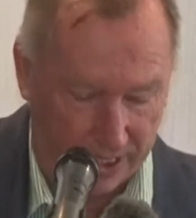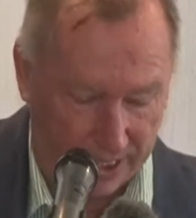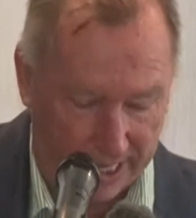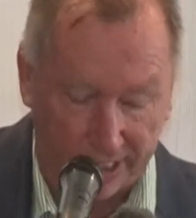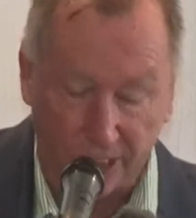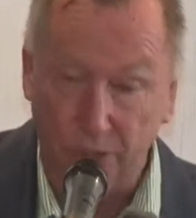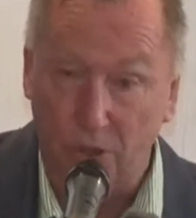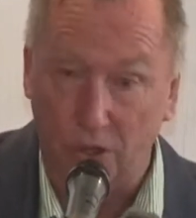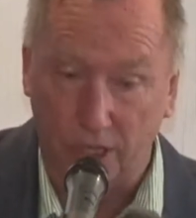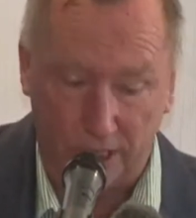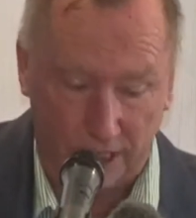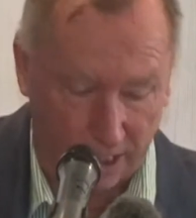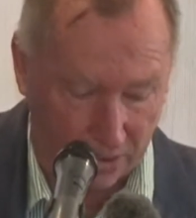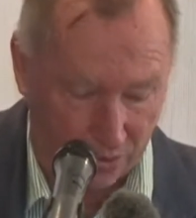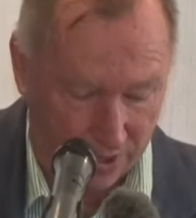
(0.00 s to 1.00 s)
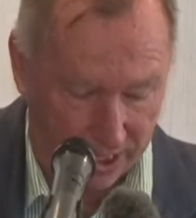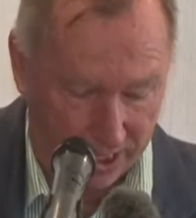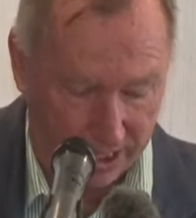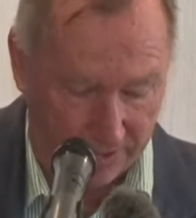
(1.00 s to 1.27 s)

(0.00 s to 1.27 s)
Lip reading: It's not going to go away.